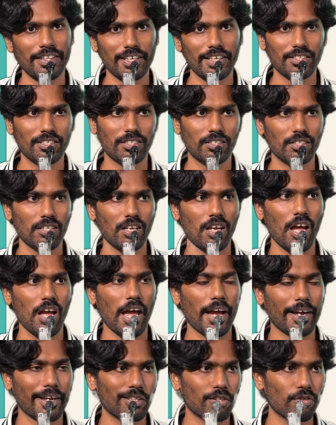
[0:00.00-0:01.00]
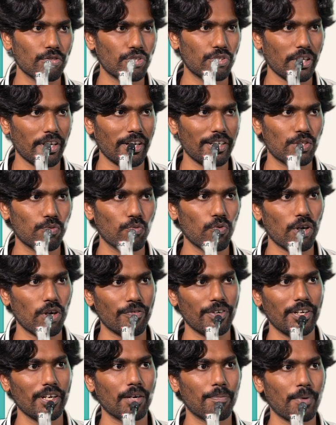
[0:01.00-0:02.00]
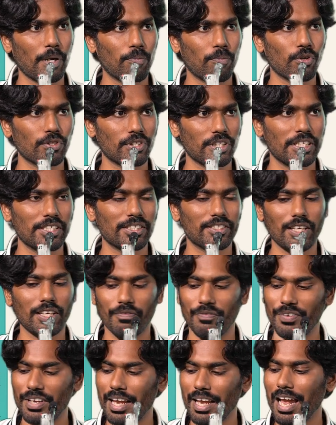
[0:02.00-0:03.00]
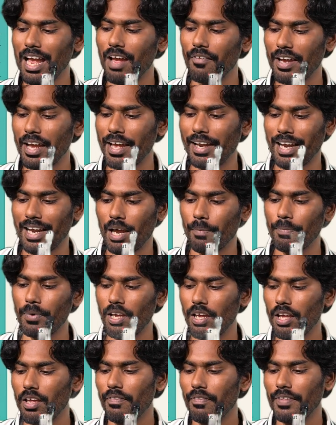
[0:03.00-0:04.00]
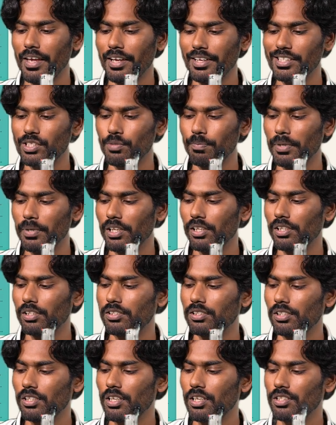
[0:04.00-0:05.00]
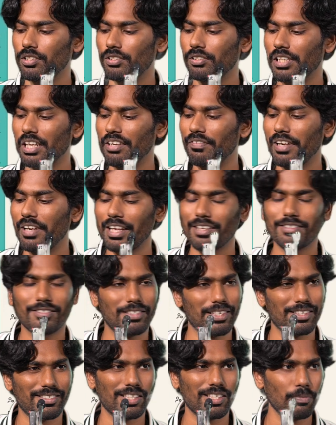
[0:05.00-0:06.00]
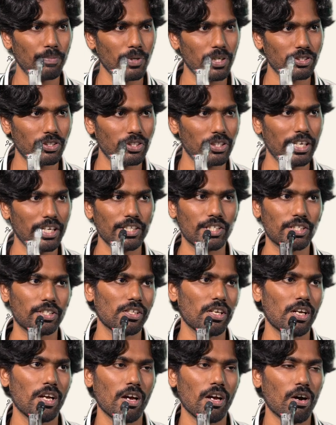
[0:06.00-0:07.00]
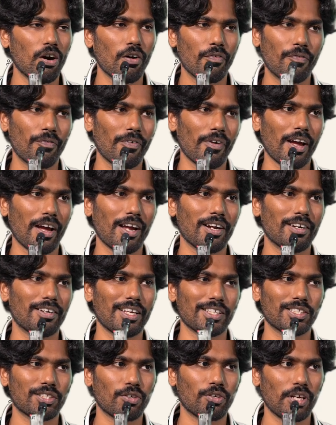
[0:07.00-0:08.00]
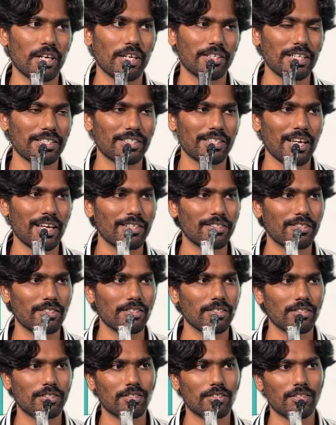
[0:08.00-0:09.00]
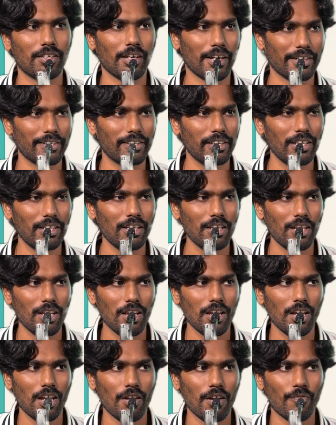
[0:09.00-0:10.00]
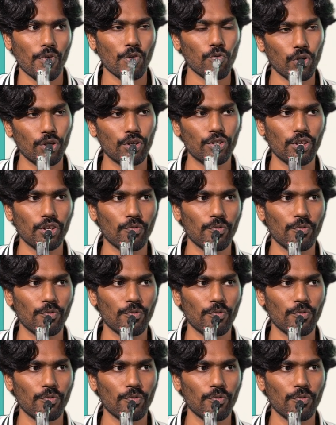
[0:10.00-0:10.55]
this hackathon challenge, what we are proposing is that we have an app that is built to give like 60% of test answers correctly. We want